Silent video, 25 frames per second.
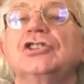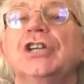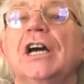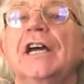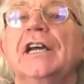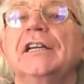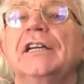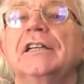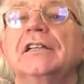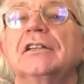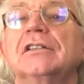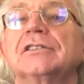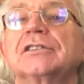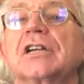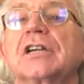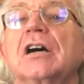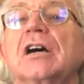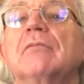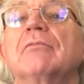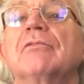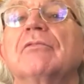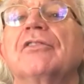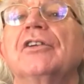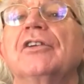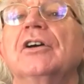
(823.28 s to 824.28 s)
Jane has
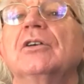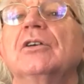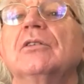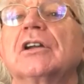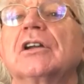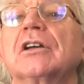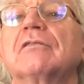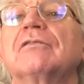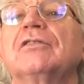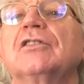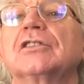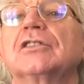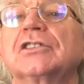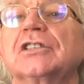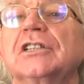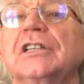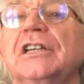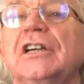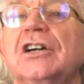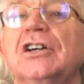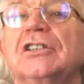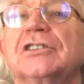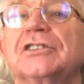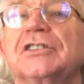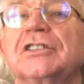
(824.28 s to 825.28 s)
come through, and
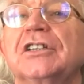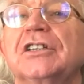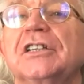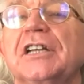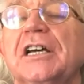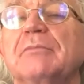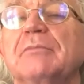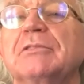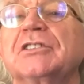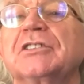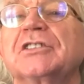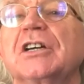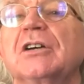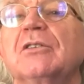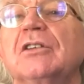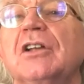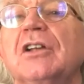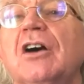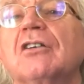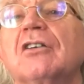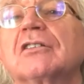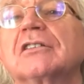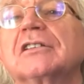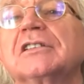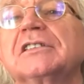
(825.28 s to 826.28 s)
unfortunately her surname is so
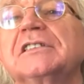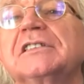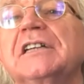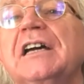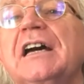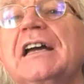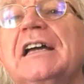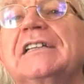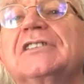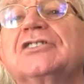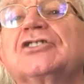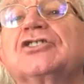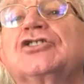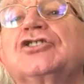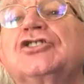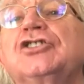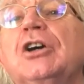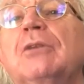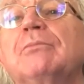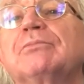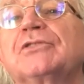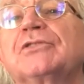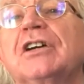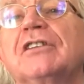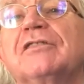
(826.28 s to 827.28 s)
long that it's
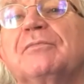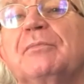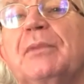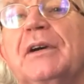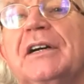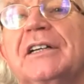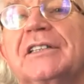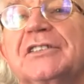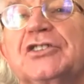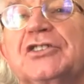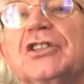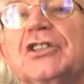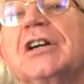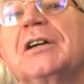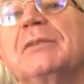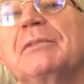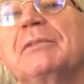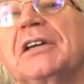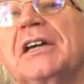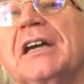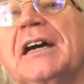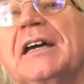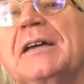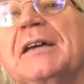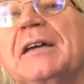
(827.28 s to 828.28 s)
chopped off by the time
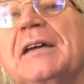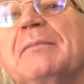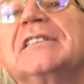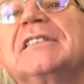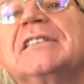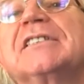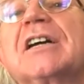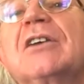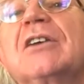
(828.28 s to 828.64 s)
it came in.